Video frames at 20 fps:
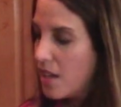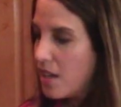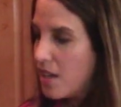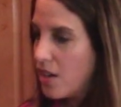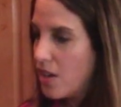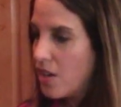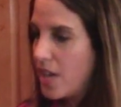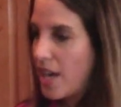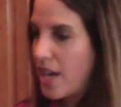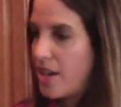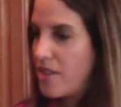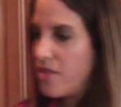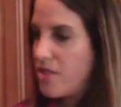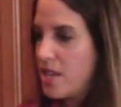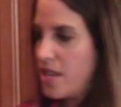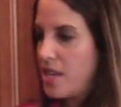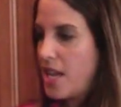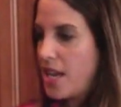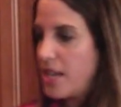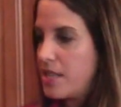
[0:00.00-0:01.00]
Okay,
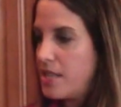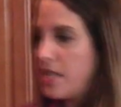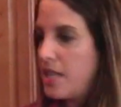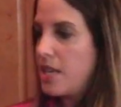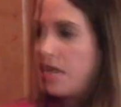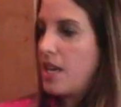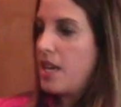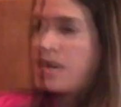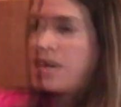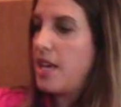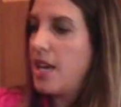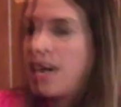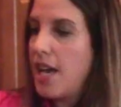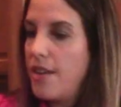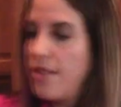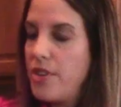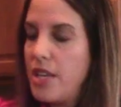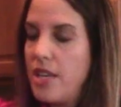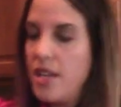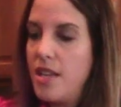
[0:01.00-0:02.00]
the next thing I
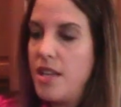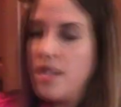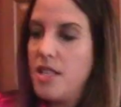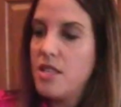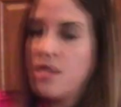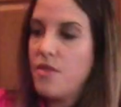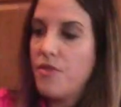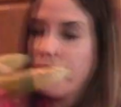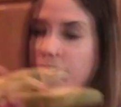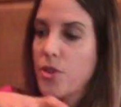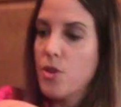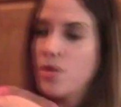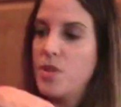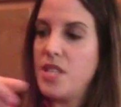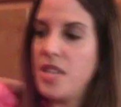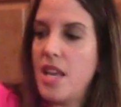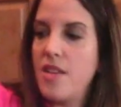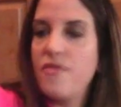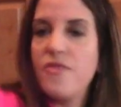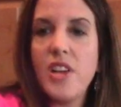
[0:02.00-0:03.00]
have is
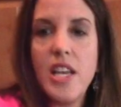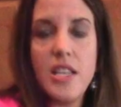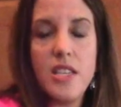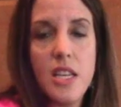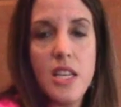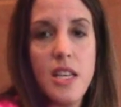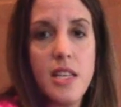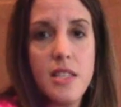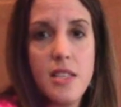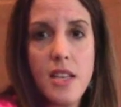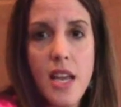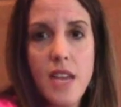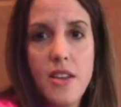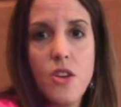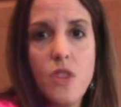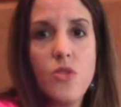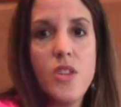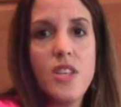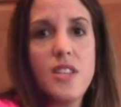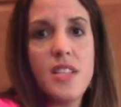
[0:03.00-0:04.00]
fruits and veggies. I
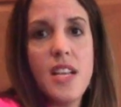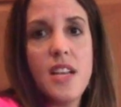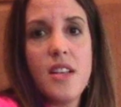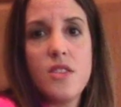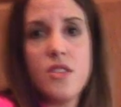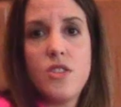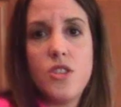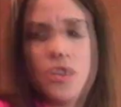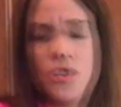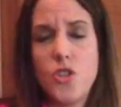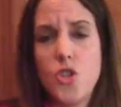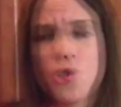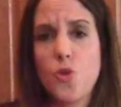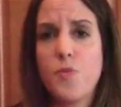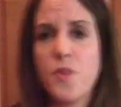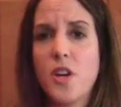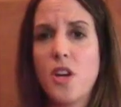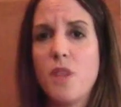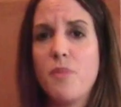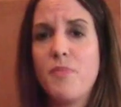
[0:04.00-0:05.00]
know this sounds
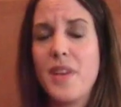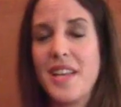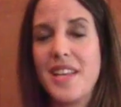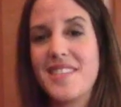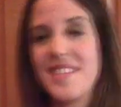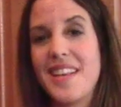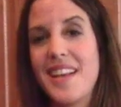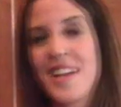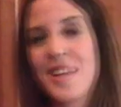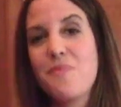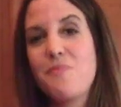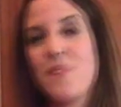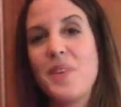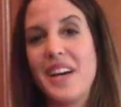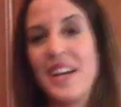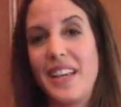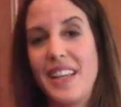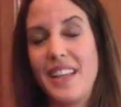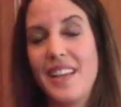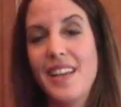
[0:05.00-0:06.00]
super basic,
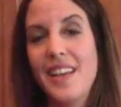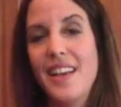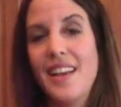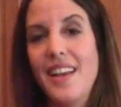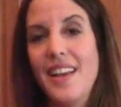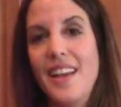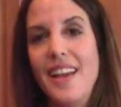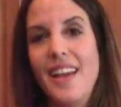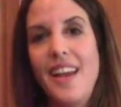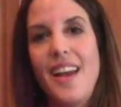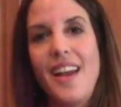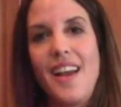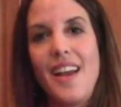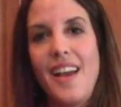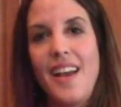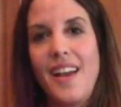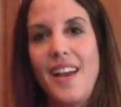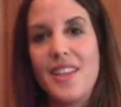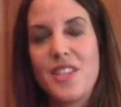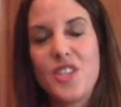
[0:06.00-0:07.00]
but
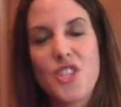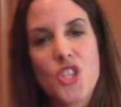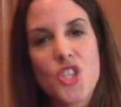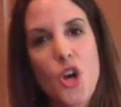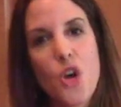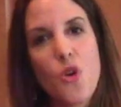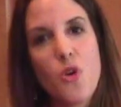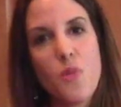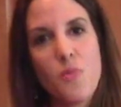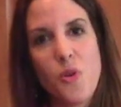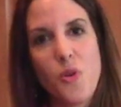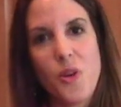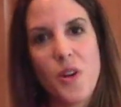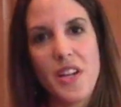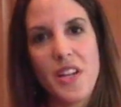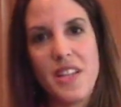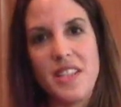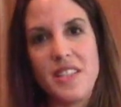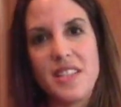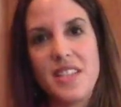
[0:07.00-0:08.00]
it's so
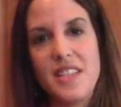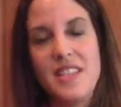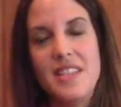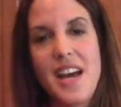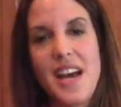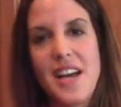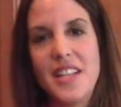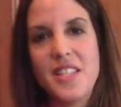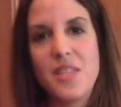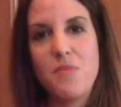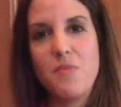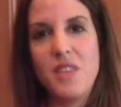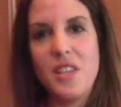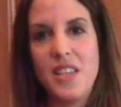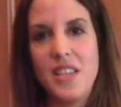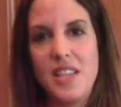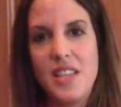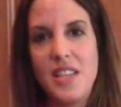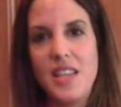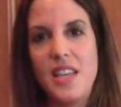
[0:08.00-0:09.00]
important not to be
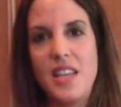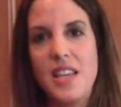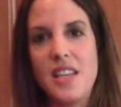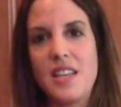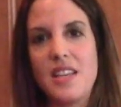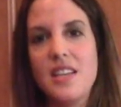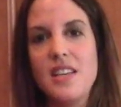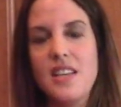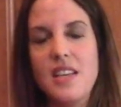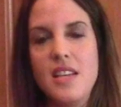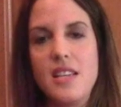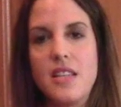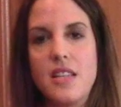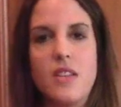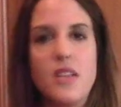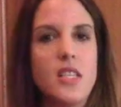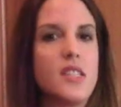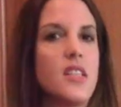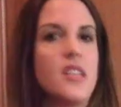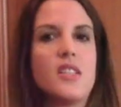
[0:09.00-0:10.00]
eating,
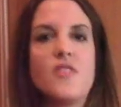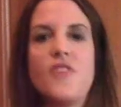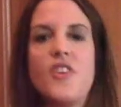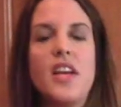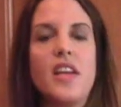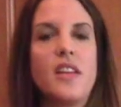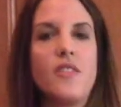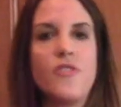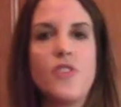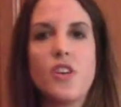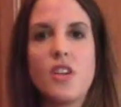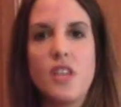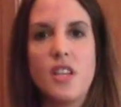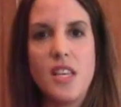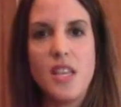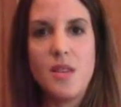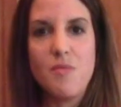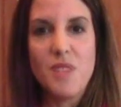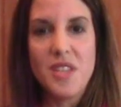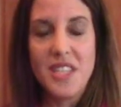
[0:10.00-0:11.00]
it's fine if you're gonna
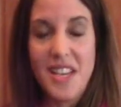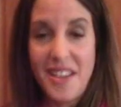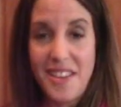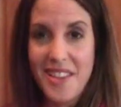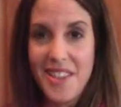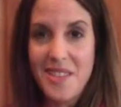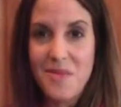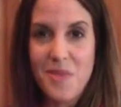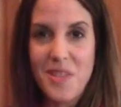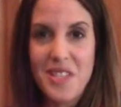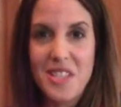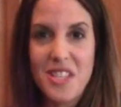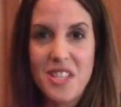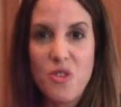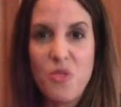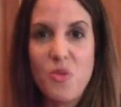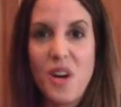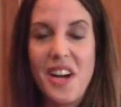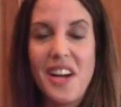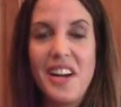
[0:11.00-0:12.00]
eat McDonald's once in
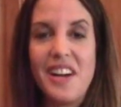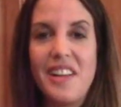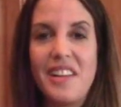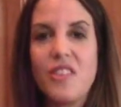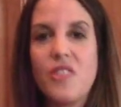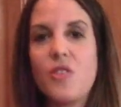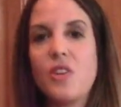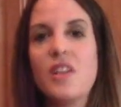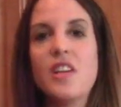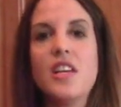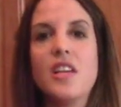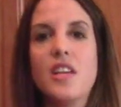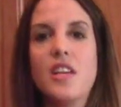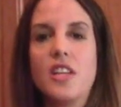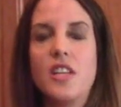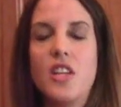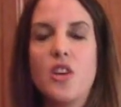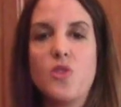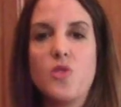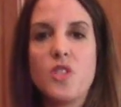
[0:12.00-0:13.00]
a while, or
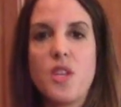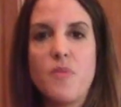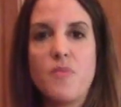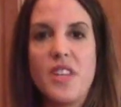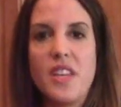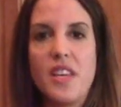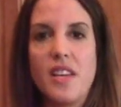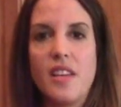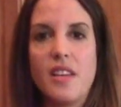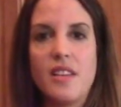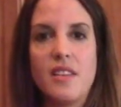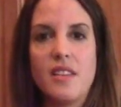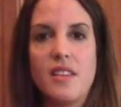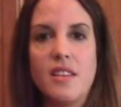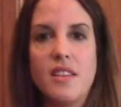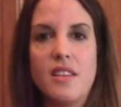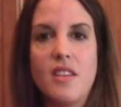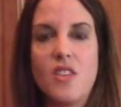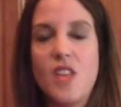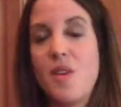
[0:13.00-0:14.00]

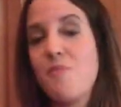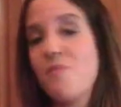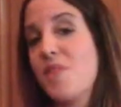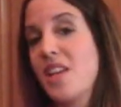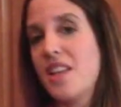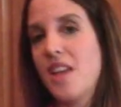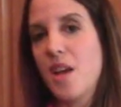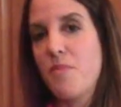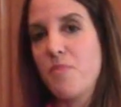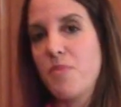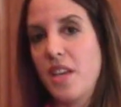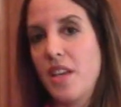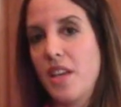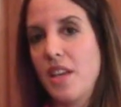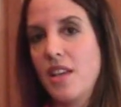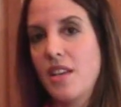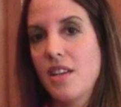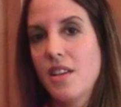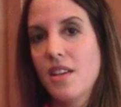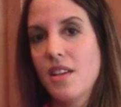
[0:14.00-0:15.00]
something that may not
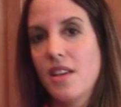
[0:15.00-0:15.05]
be